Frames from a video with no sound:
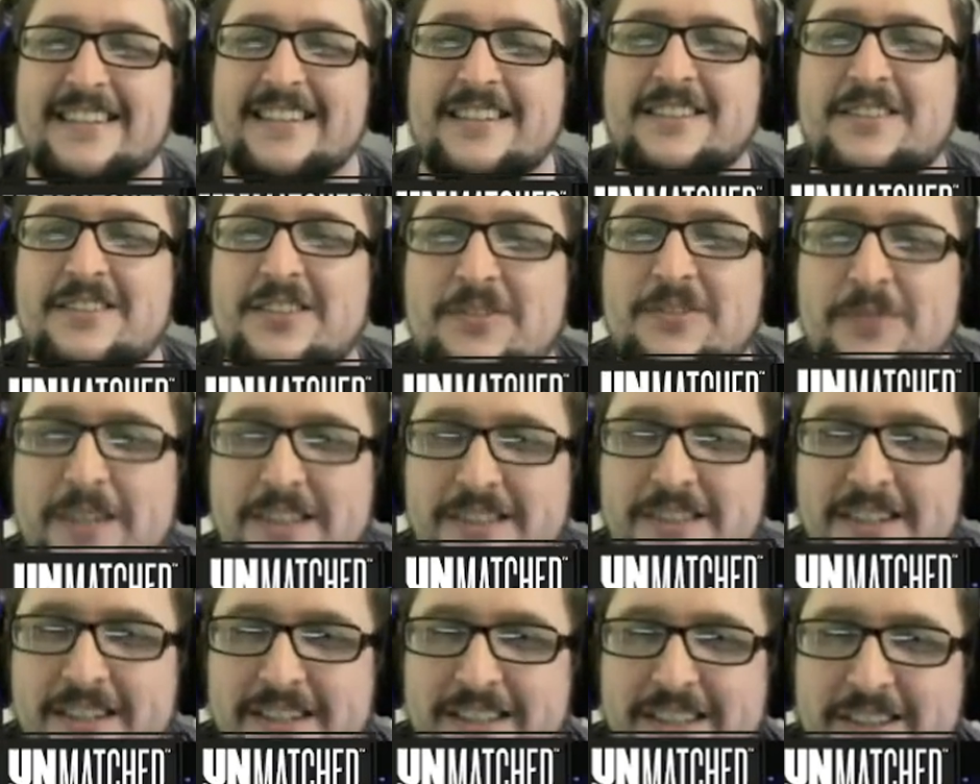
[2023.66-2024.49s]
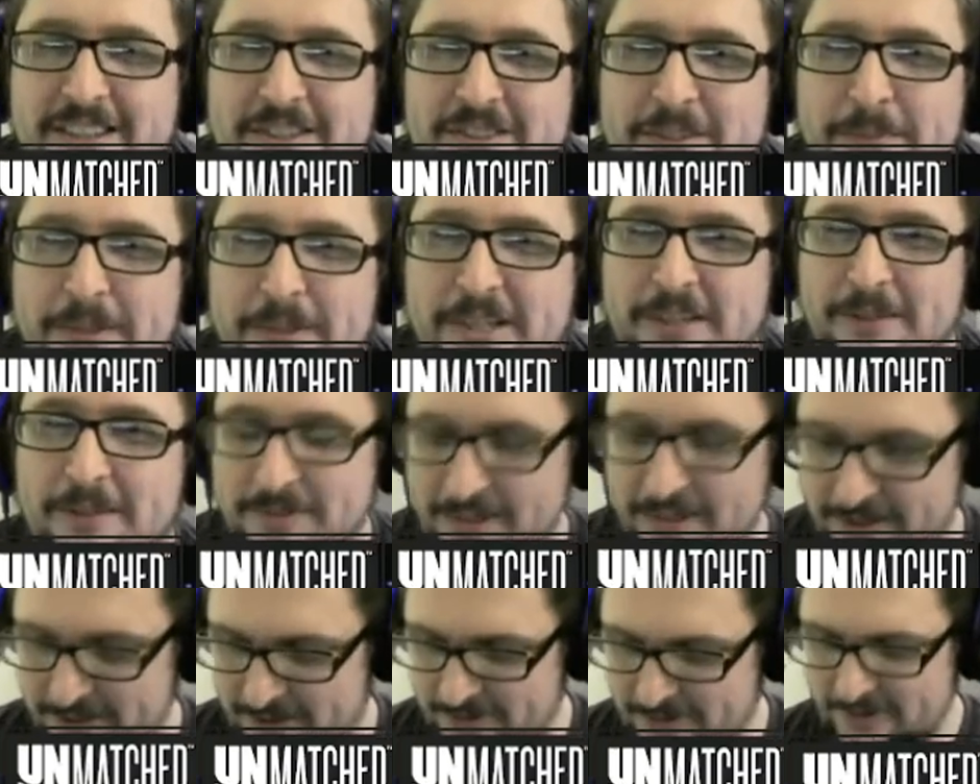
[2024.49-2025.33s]
This is where Don Quixote
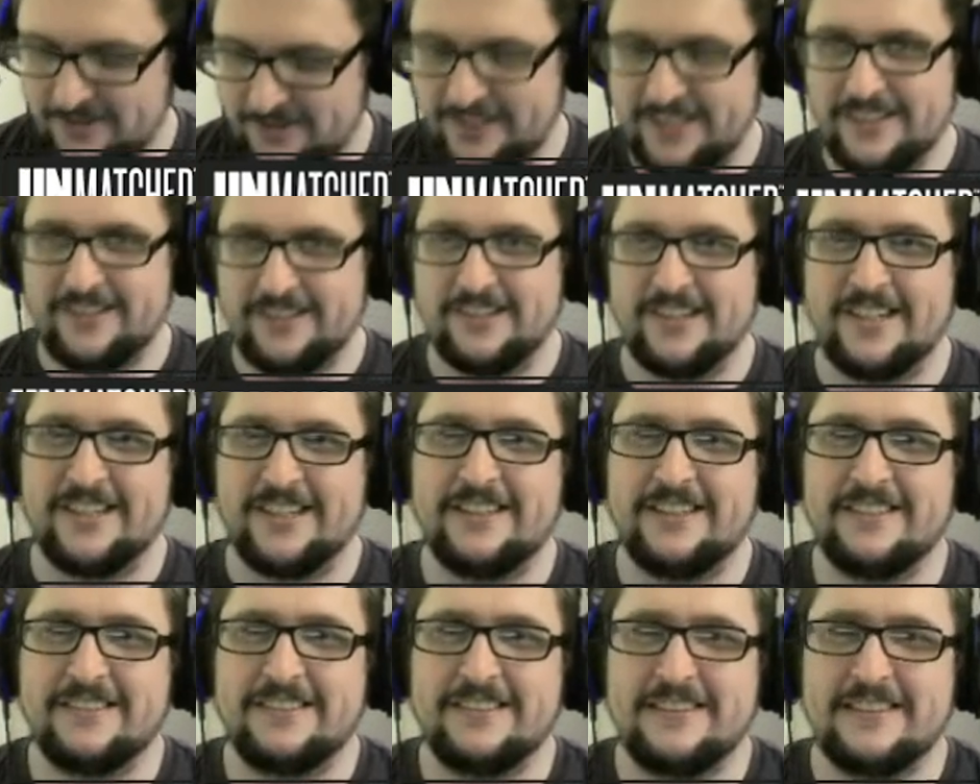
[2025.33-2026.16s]
becomes a little cray-cray.